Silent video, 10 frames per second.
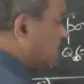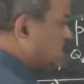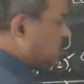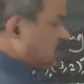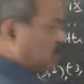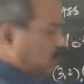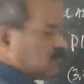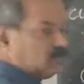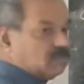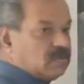0.
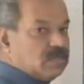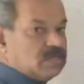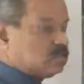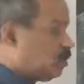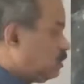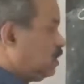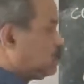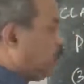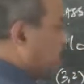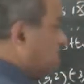So this
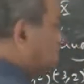point is